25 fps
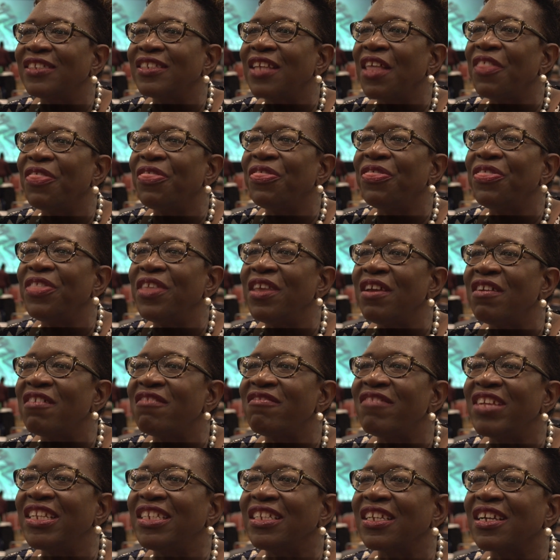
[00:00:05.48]
as a
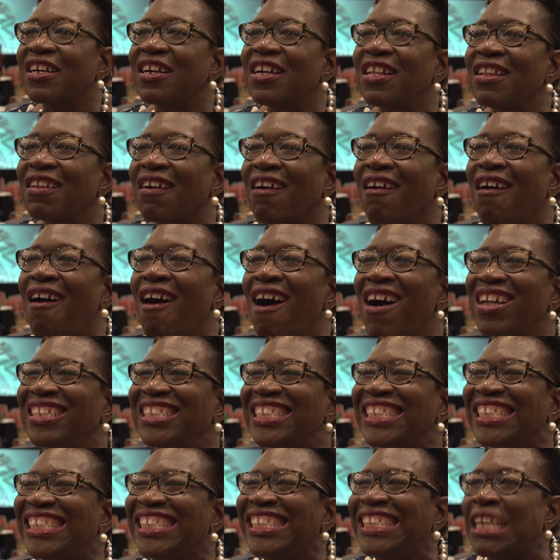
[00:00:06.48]
theoretical
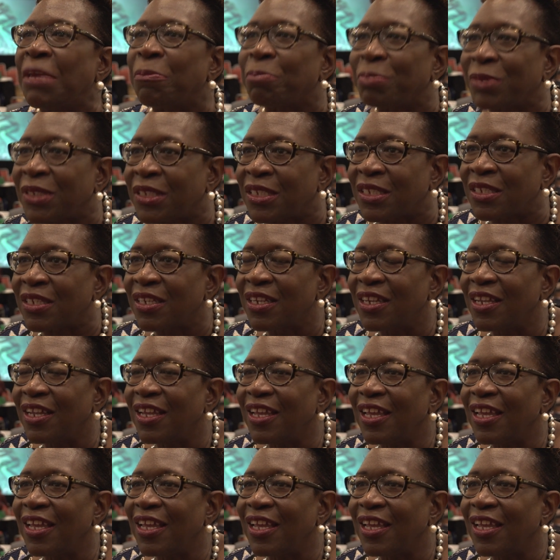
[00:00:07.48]
concept.